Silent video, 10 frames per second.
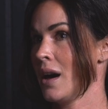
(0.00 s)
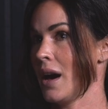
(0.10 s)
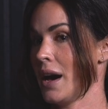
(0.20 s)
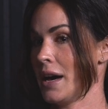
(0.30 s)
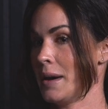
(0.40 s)

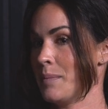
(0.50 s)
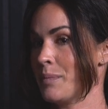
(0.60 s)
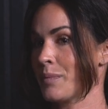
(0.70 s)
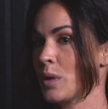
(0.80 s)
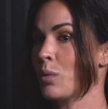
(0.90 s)
The
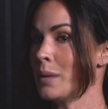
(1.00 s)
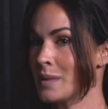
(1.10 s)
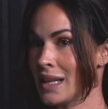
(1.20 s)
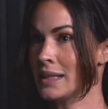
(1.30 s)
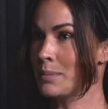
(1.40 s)

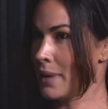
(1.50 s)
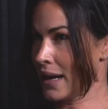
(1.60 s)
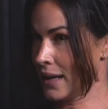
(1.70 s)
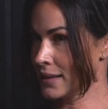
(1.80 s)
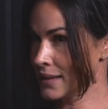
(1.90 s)
website's
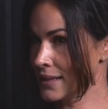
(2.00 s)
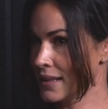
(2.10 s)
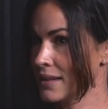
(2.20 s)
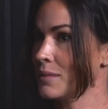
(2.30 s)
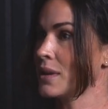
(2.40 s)

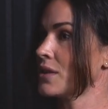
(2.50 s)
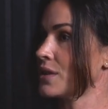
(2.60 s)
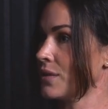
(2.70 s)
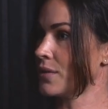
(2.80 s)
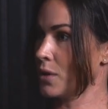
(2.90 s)
best. There's
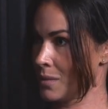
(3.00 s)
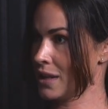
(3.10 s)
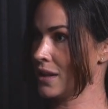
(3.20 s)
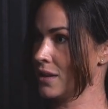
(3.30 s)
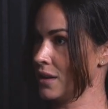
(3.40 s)
a form
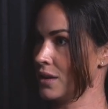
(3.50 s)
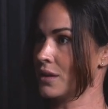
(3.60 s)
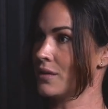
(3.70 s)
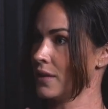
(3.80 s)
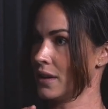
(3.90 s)
on there that you
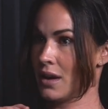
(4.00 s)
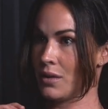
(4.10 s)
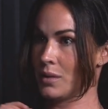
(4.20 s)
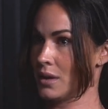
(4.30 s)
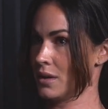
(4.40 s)
can fill
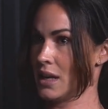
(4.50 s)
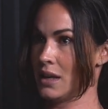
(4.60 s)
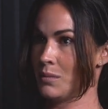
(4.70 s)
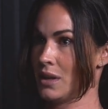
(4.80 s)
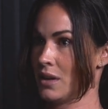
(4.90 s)
out with your
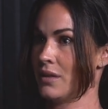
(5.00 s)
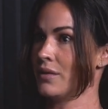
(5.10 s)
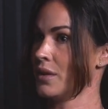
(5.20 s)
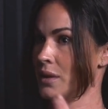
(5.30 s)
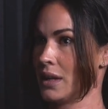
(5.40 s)
name and your
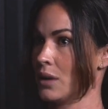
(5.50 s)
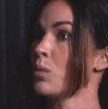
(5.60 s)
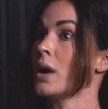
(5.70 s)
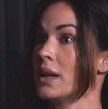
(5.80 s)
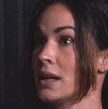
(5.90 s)
info and like
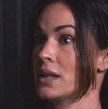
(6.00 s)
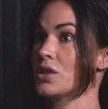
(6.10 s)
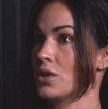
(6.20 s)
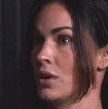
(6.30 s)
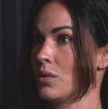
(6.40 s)
what it
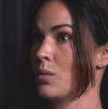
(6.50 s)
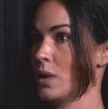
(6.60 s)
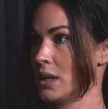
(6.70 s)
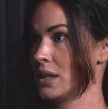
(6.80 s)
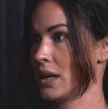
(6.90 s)
is you're
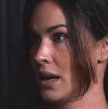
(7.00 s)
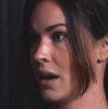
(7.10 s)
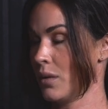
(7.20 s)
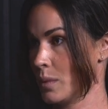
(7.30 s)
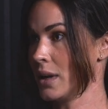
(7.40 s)
wanting to get
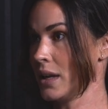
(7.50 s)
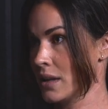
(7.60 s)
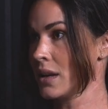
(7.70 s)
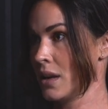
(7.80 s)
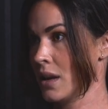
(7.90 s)
help
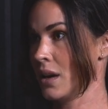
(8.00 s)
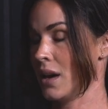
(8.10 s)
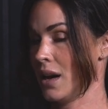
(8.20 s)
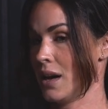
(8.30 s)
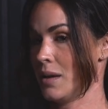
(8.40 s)
with.
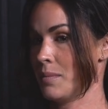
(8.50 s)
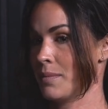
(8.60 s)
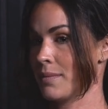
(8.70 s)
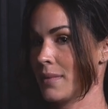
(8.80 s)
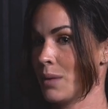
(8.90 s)

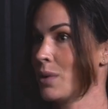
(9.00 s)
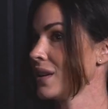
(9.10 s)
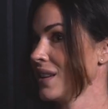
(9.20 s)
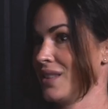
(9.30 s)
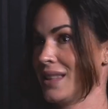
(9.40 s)
Nice. And we
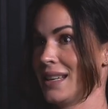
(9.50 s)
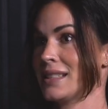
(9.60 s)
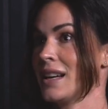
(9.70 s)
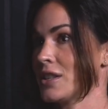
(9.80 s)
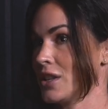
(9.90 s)
didn't even like
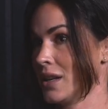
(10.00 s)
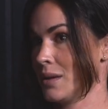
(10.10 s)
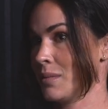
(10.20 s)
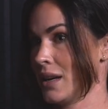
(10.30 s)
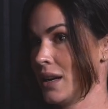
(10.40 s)
touch on
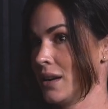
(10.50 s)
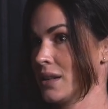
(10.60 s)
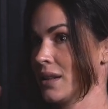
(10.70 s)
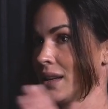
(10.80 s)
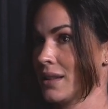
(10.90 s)
it, but I
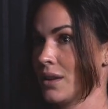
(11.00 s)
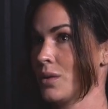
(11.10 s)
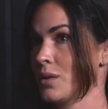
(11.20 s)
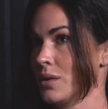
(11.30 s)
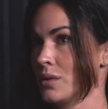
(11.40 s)
like the
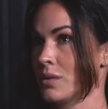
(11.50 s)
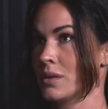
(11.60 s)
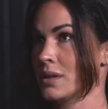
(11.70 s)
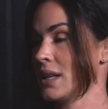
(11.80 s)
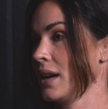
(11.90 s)
whole
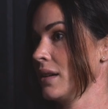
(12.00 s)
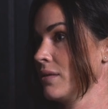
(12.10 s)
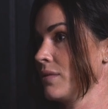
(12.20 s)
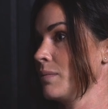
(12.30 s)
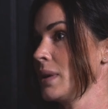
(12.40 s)
side
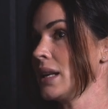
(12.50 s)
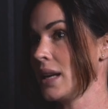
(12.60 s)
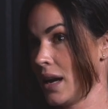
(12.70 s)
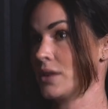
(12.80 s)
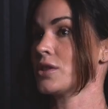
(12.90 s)
of
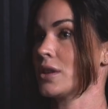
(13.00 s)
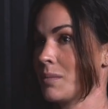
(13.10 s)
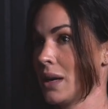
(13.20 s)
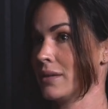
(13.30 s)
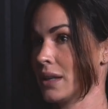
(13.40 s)
pediatric
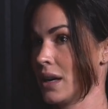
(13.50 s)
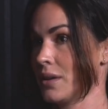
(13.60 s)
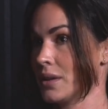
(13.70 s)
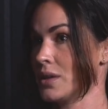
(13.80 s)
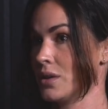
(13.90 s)
pelvic
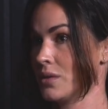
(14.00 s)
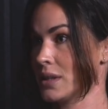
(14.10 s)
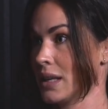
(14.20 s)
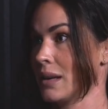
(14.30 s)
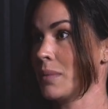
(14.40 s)
health too
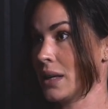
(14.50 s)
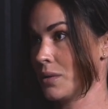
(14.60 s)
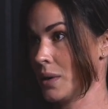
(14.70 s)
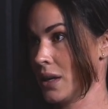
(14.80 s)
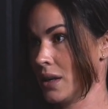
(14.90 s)
is like a big
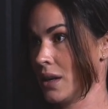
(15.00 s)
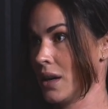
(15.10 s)
one.